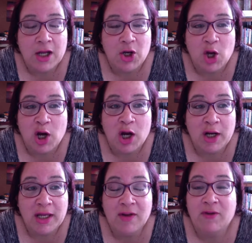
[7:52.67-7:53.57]

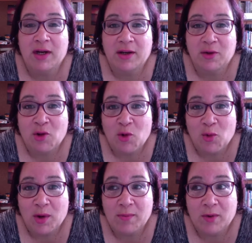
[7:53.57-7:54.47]
Not even
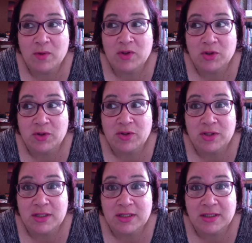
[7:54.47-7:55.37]
when most
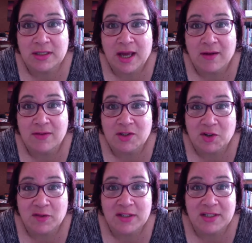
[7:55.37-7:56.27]
churches have
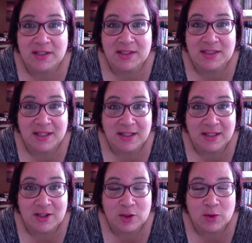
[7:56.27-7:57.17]
service on
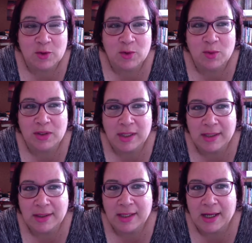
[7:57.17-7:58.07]
Sundays. So you would
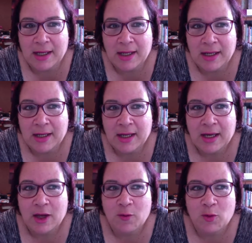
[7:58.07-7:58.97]
think that
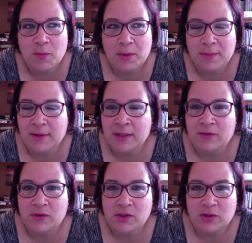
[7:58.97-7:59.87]
it would be
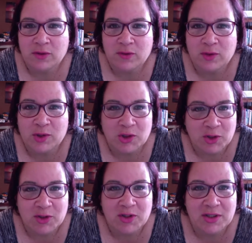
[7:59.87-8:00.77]
beneficial for
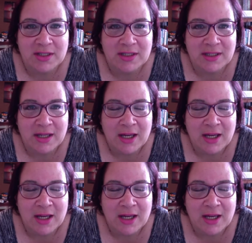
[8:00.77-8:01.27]
churches